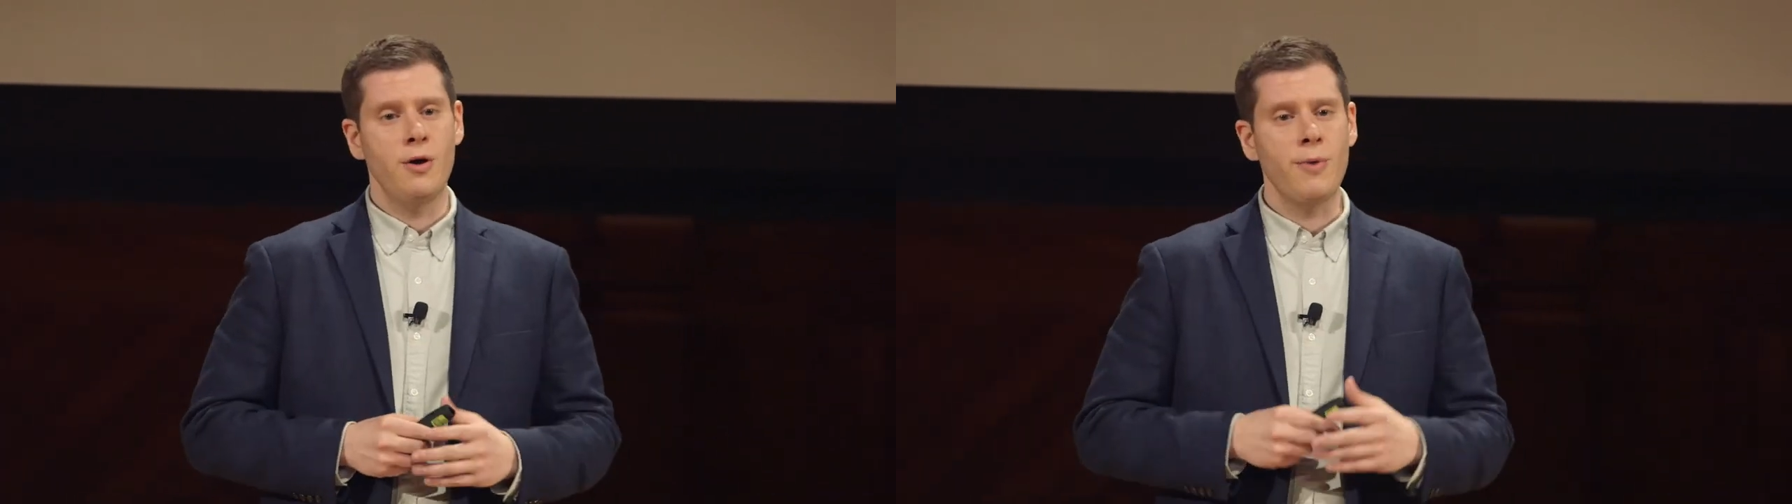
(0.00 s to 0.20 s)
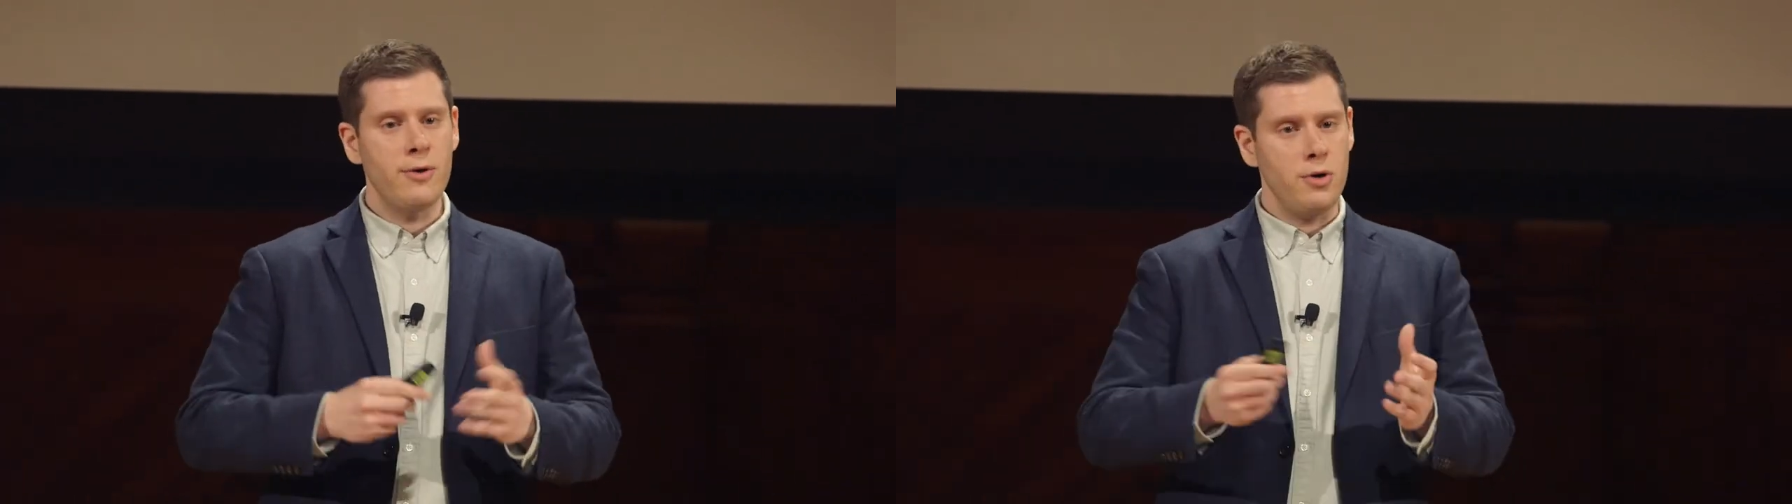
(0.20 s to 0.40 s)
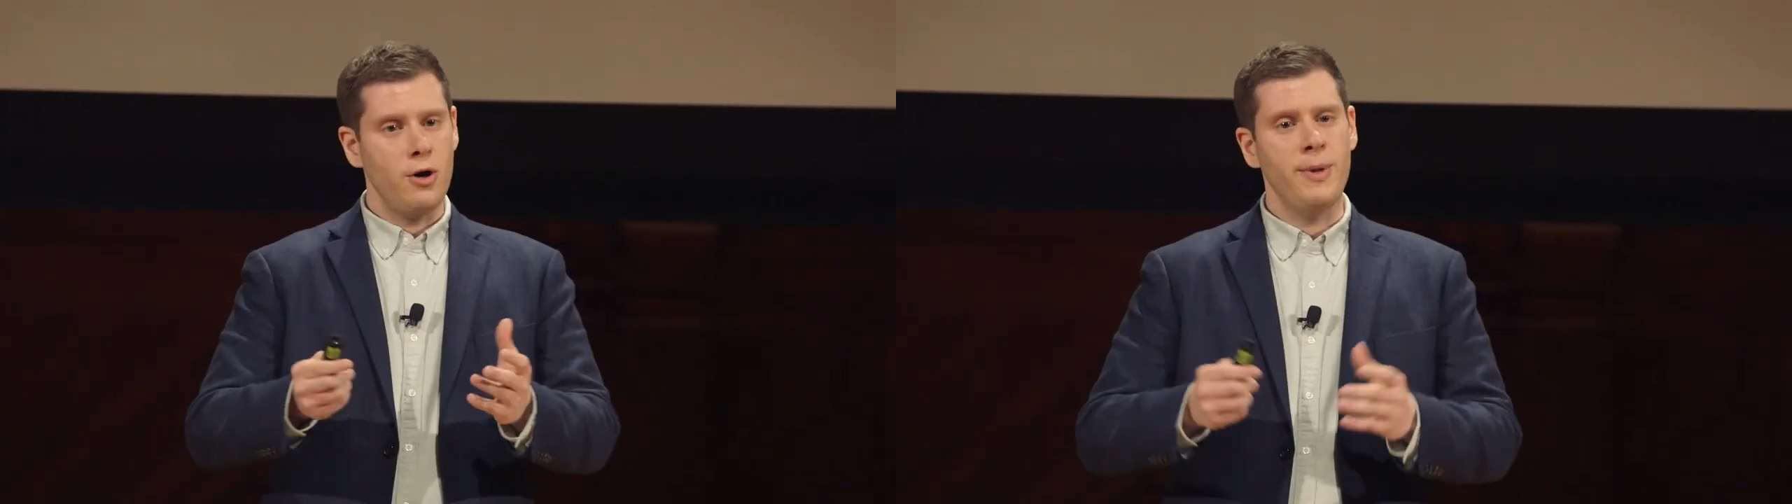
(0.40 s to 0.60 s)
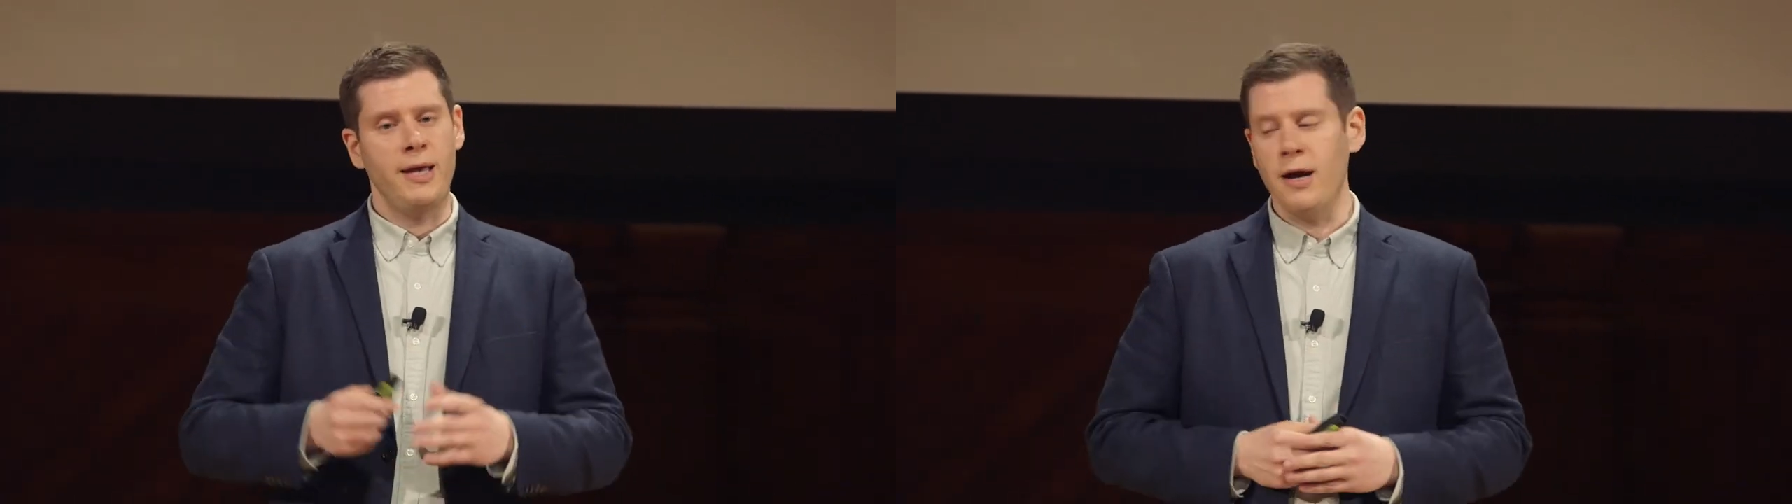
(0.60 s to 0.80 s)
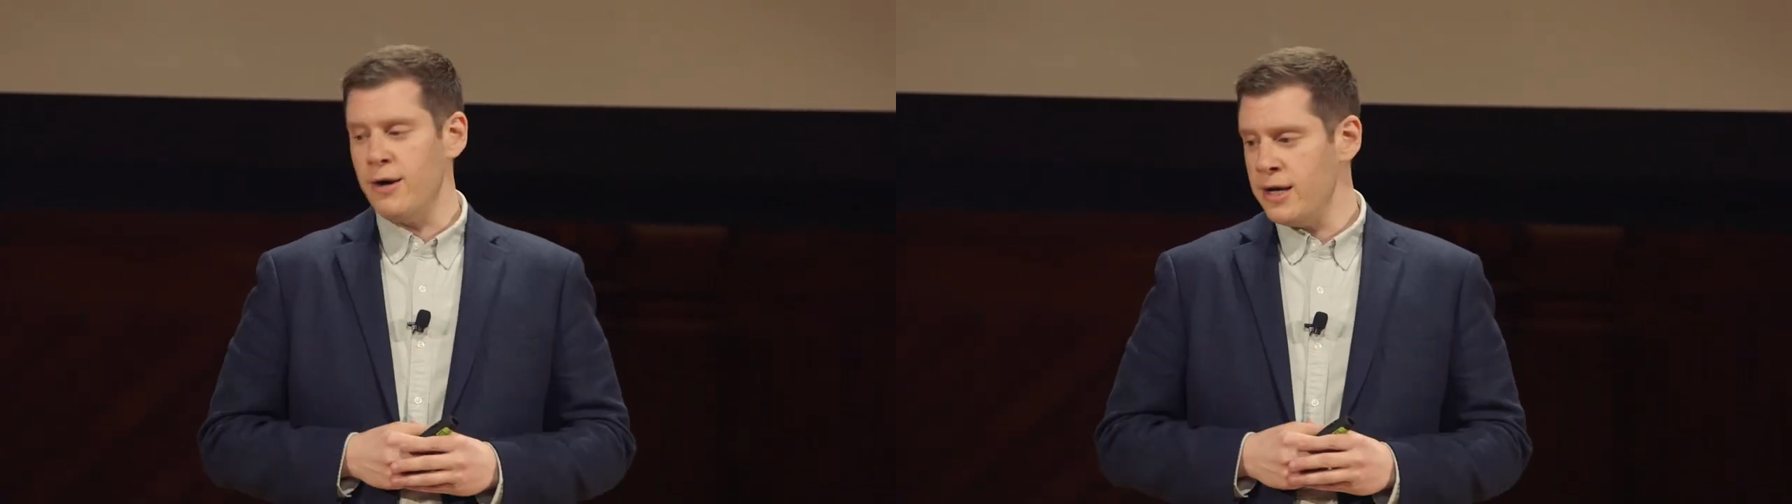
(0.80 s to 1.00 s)
around
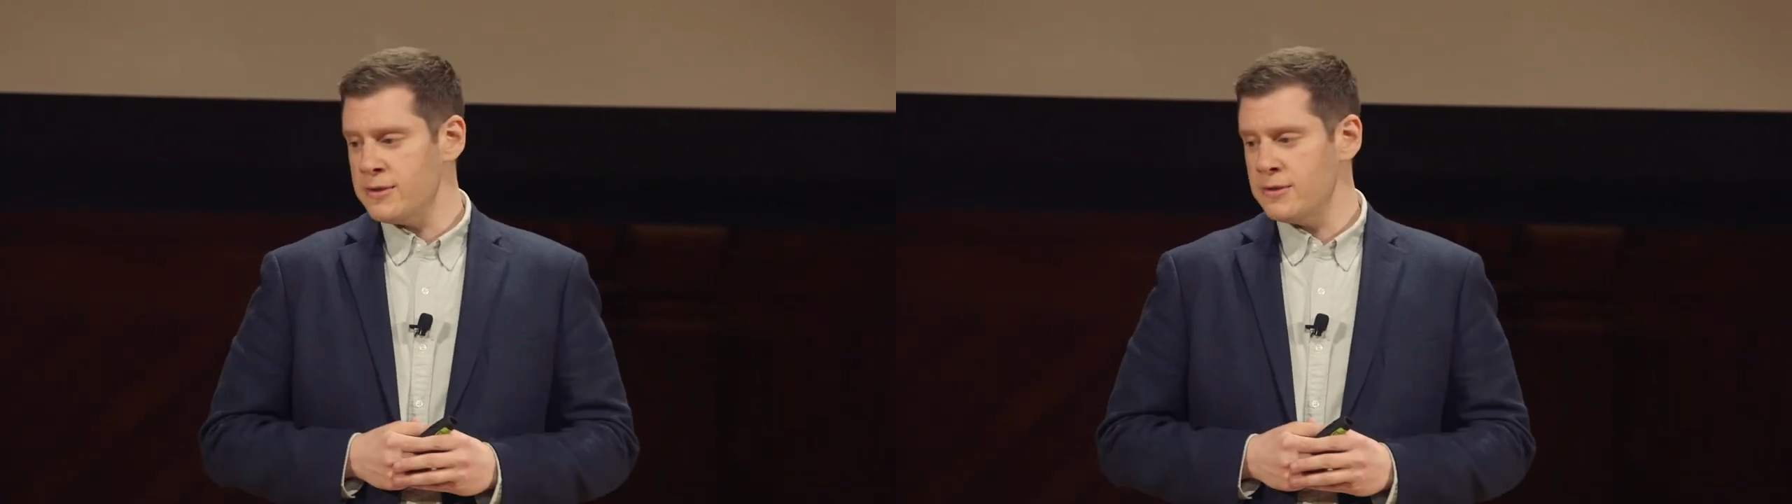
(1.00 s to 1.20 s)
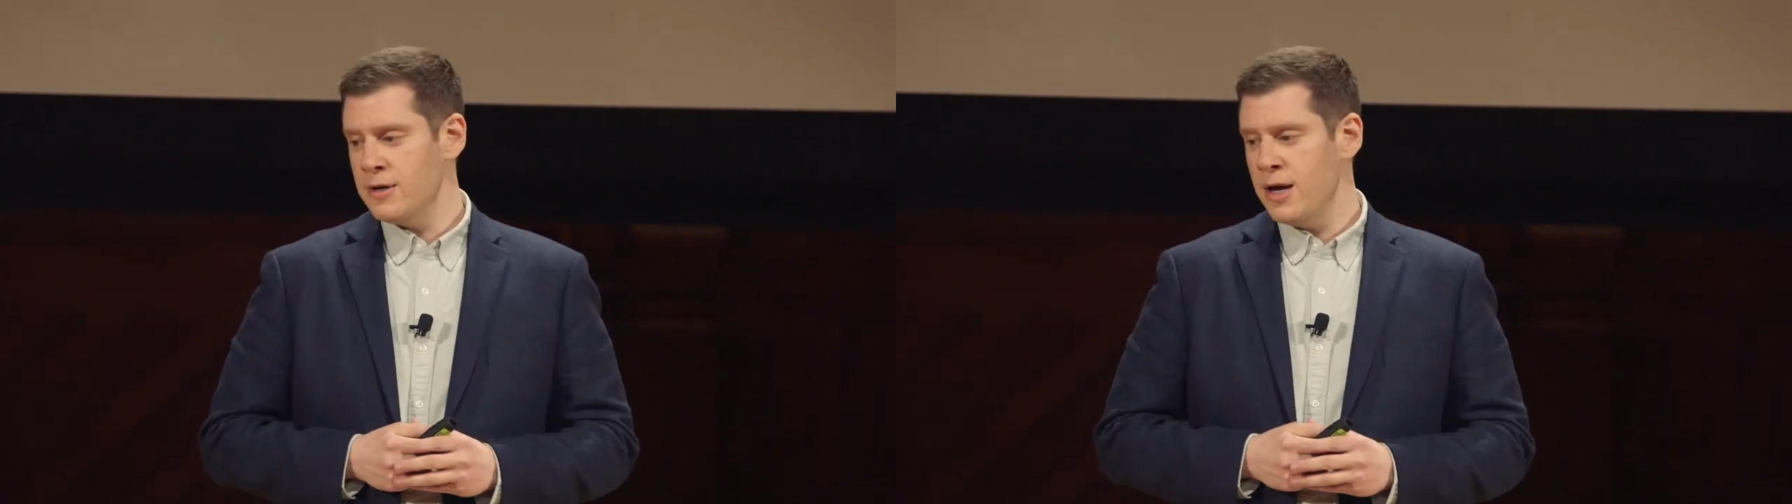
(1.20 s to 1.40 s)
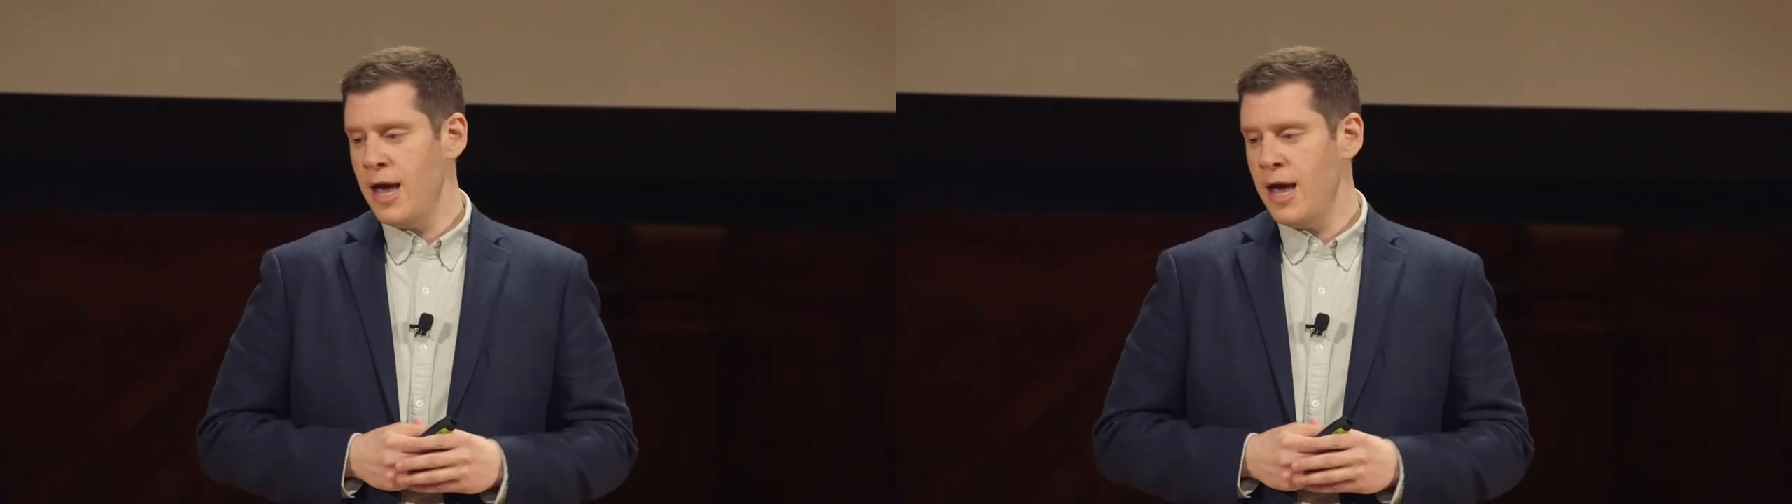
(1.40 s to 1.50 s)
urban areas